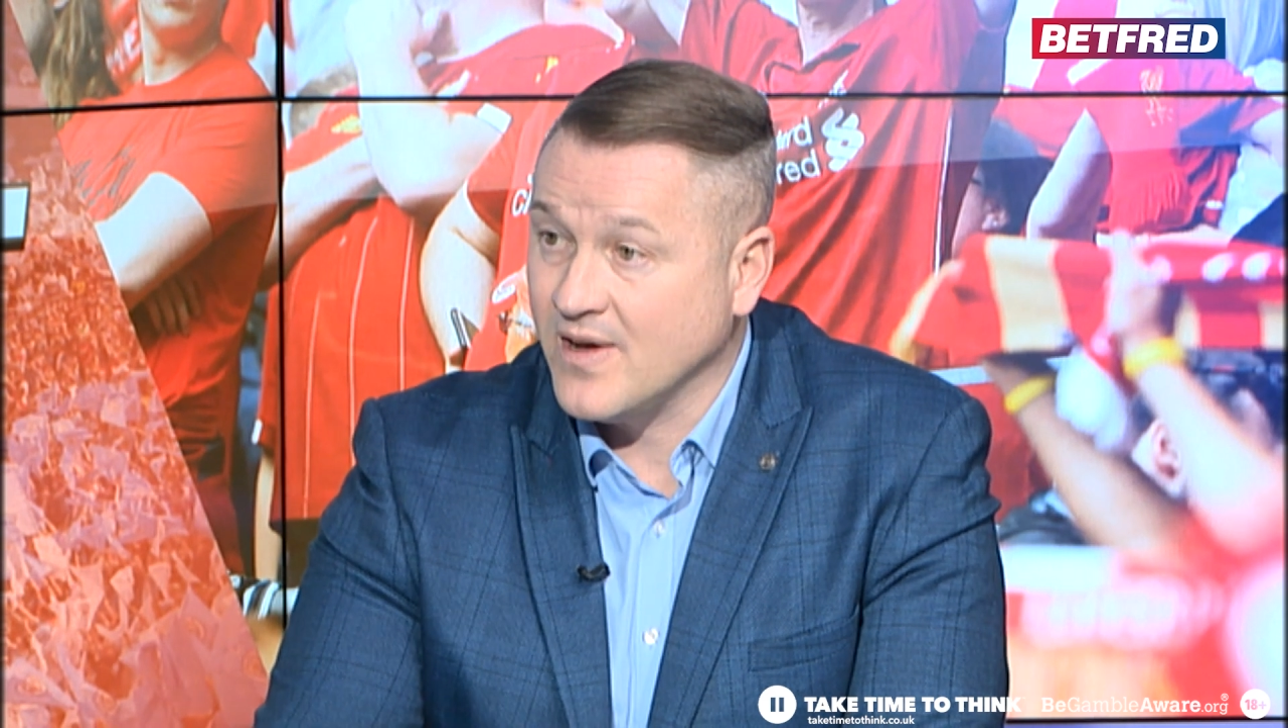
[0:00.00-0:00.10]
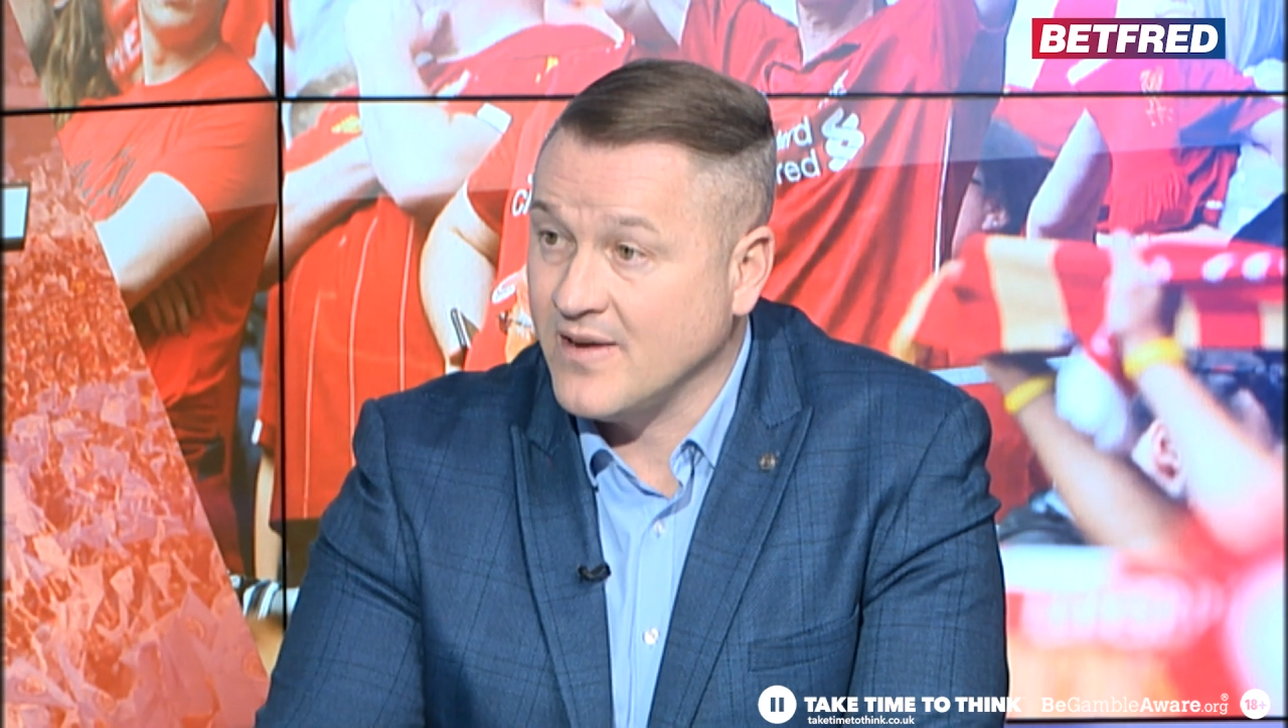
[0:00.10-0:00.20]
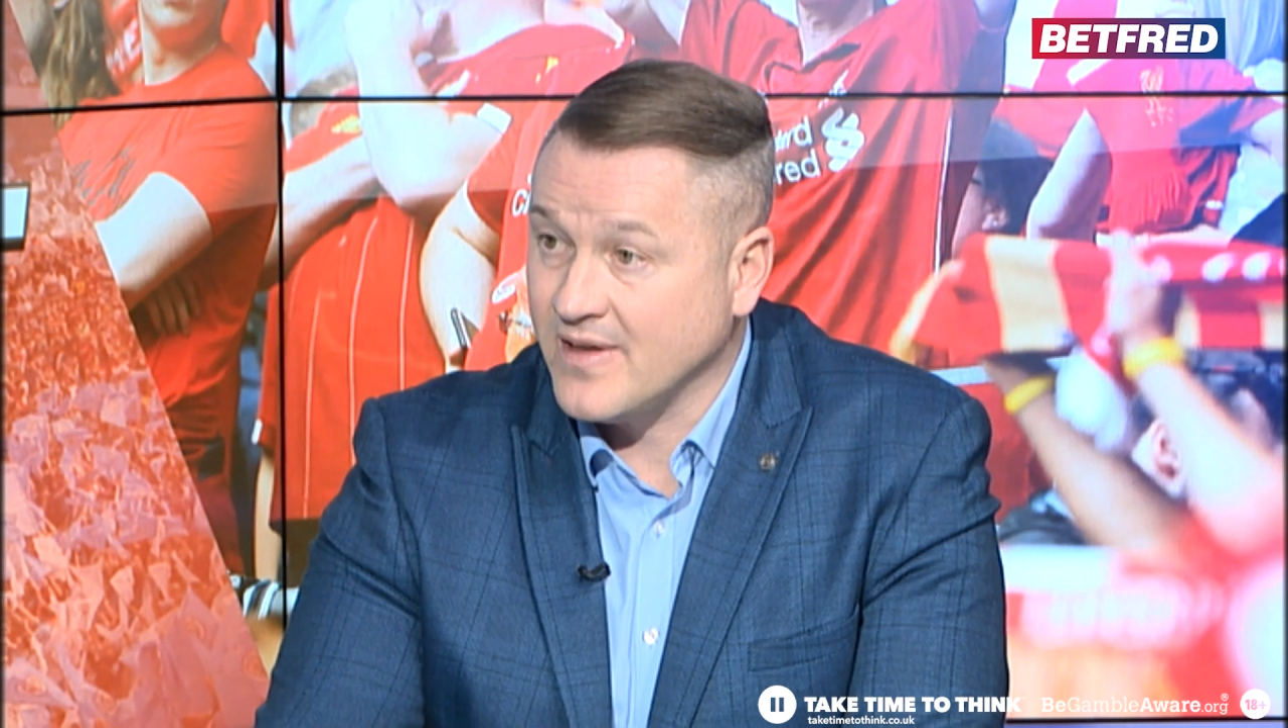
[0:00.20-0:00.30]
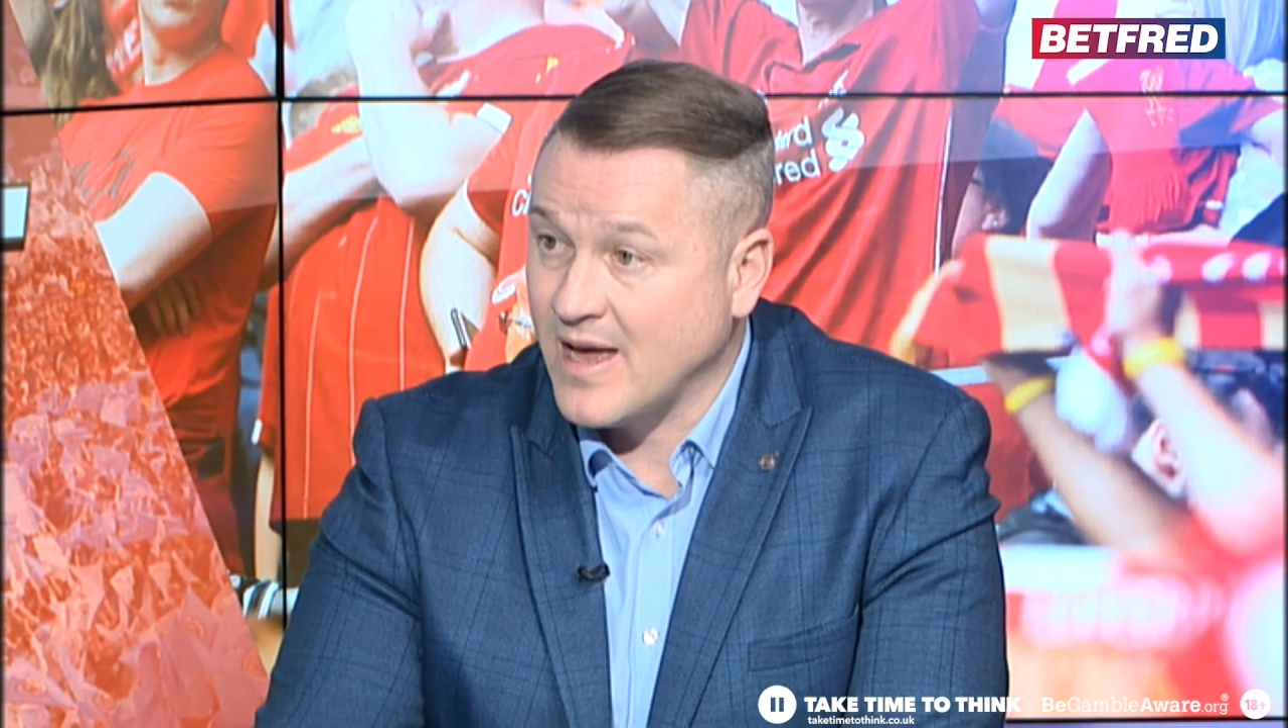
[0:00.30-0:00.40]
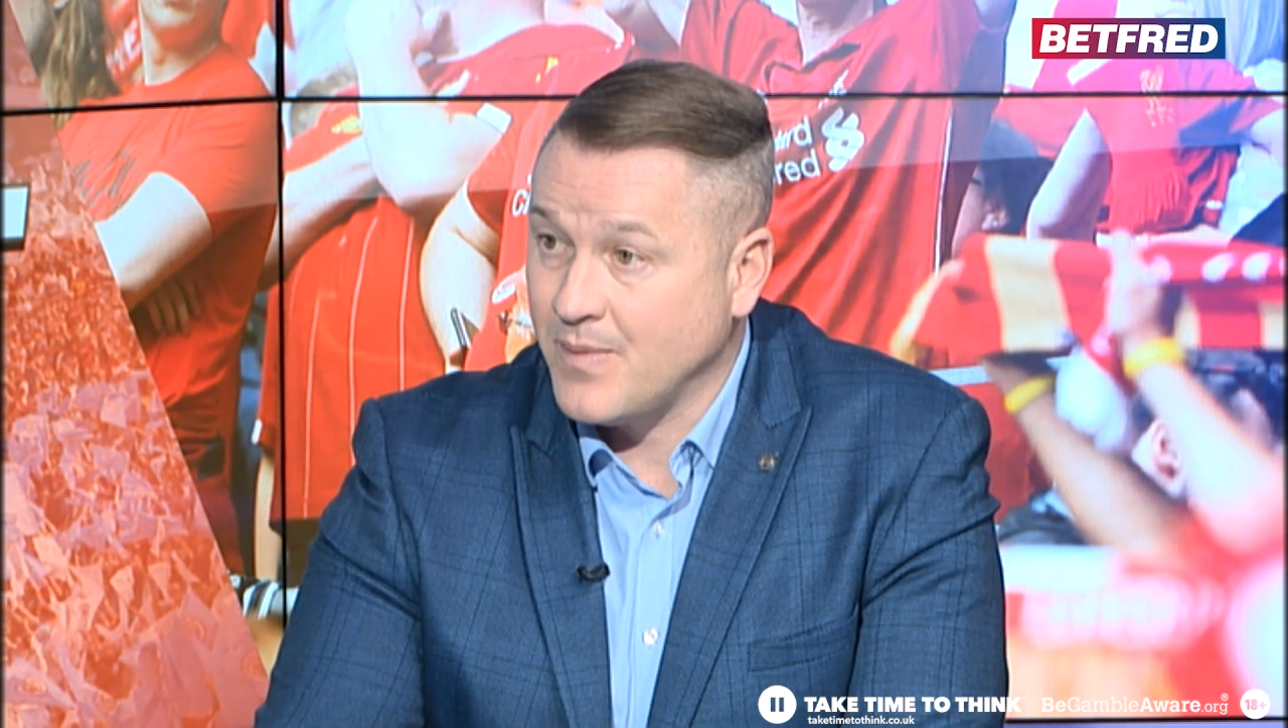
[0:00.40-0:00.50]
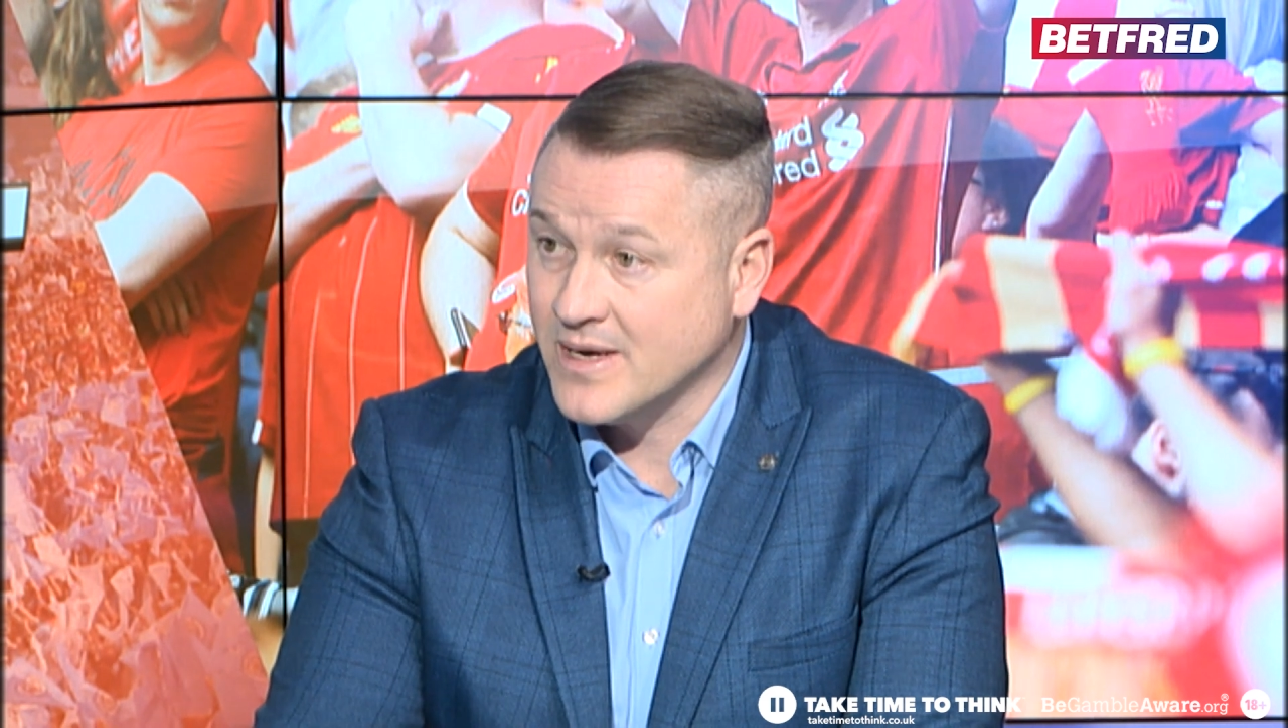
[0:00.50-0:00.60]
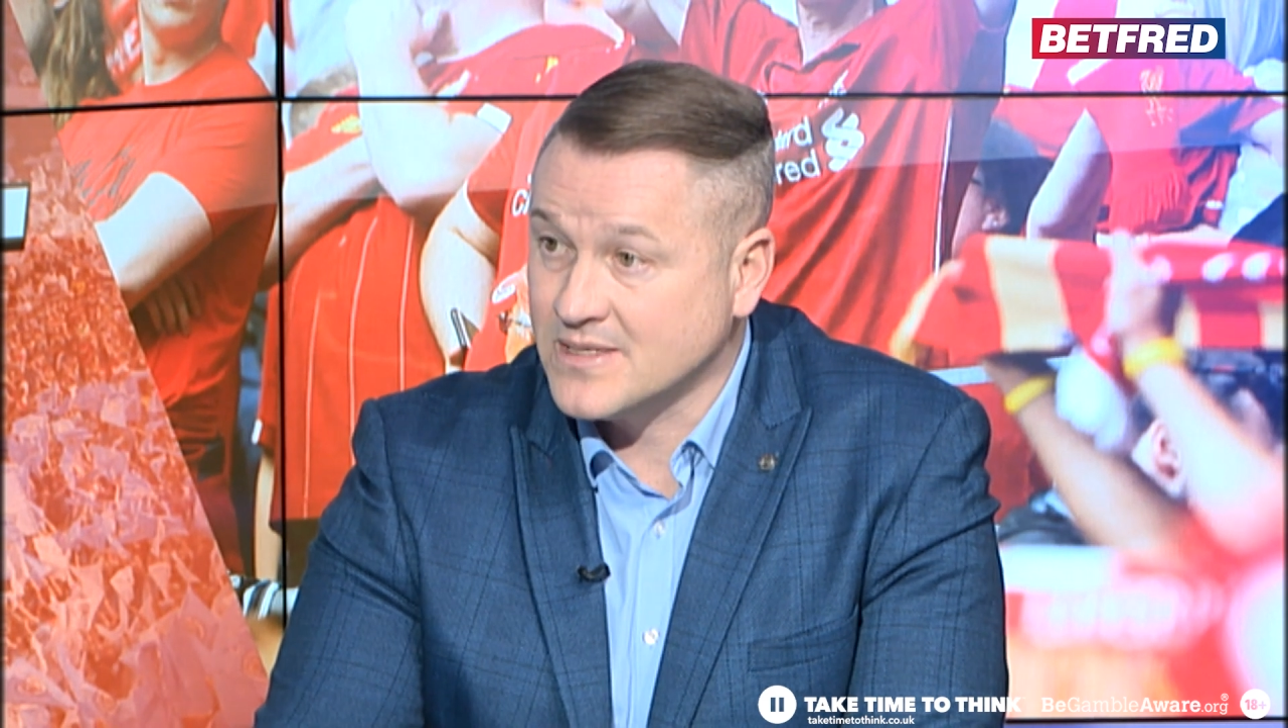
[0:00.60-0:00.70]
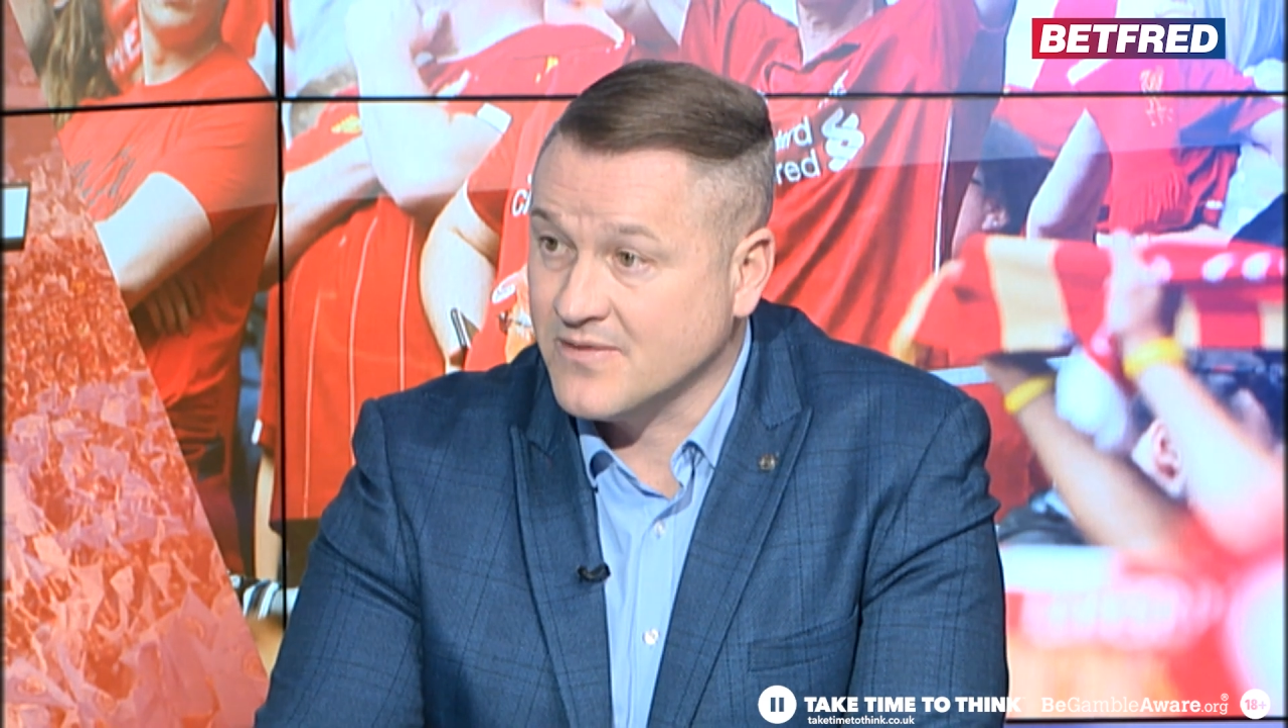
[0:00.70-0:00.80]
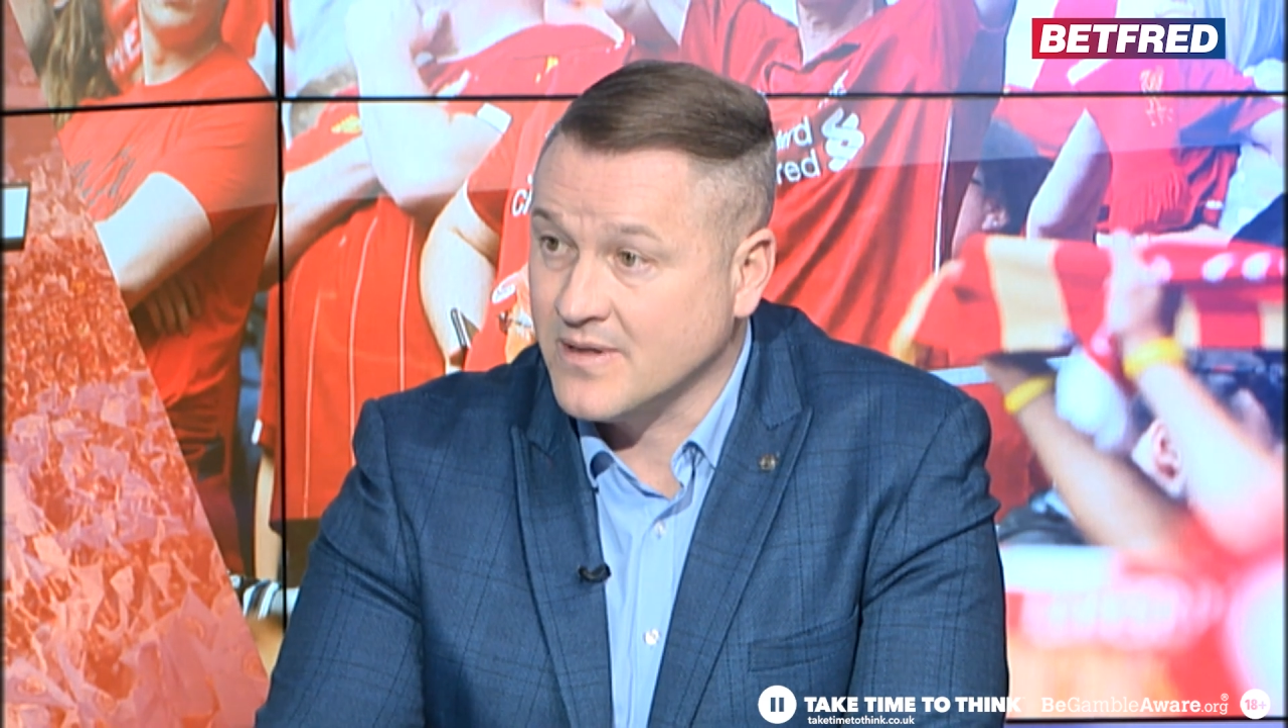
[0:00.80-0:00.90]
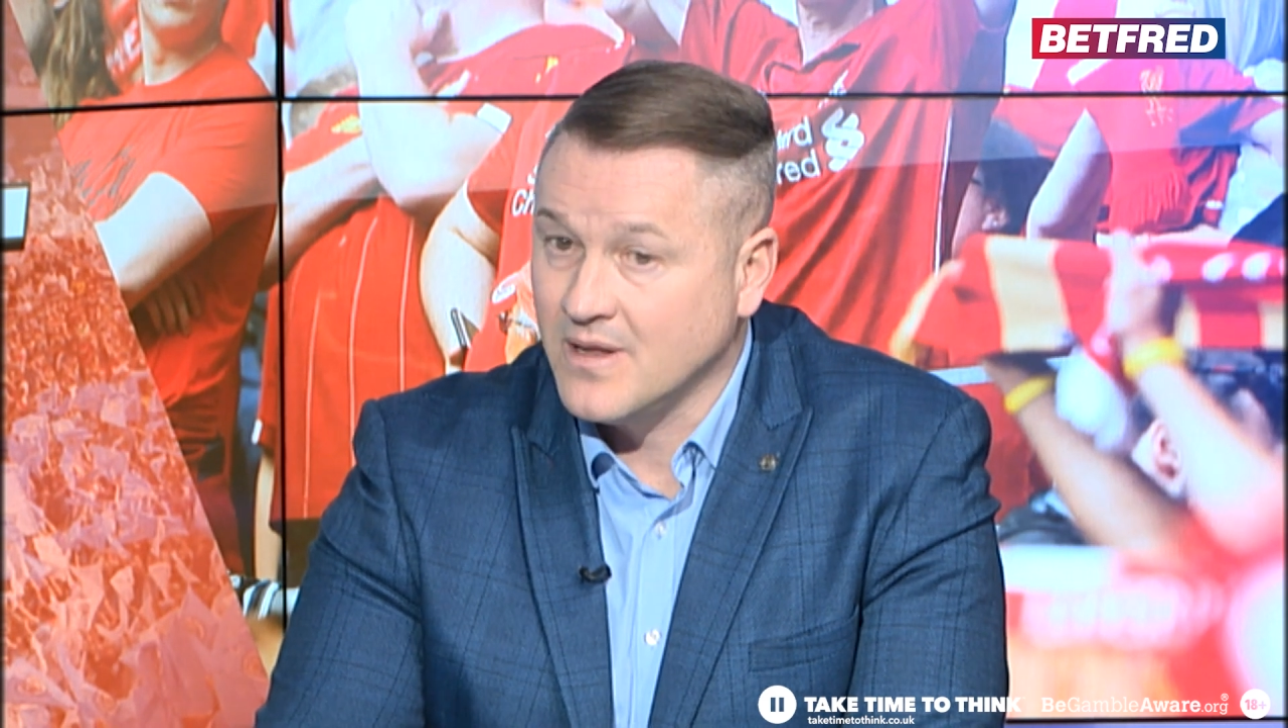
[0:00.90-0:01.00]
if they get past
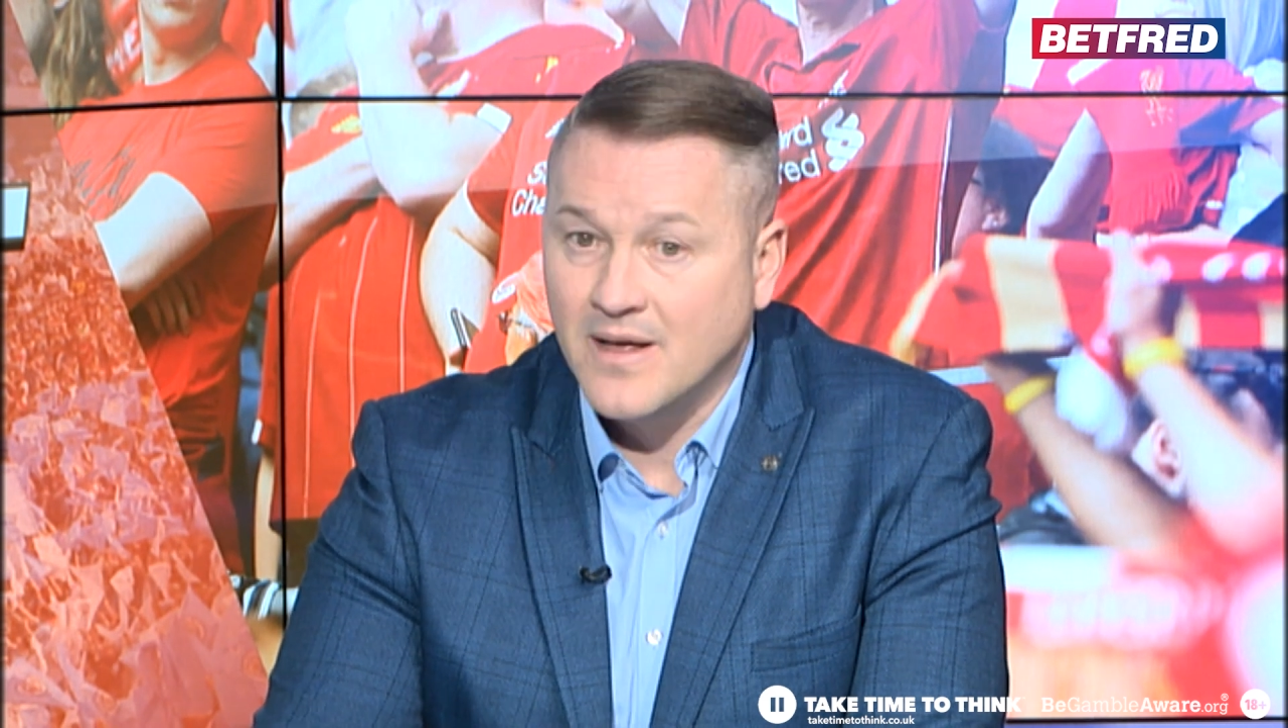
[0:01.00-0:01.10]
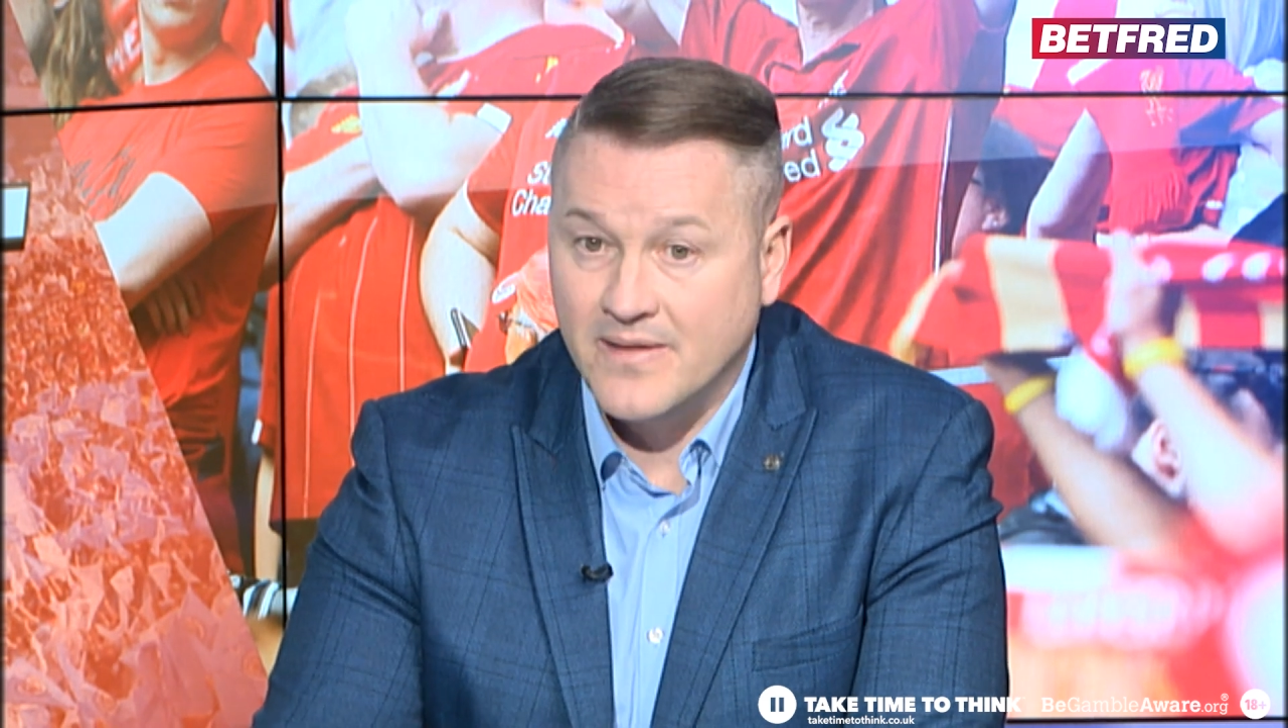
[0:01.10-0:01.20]
Seville.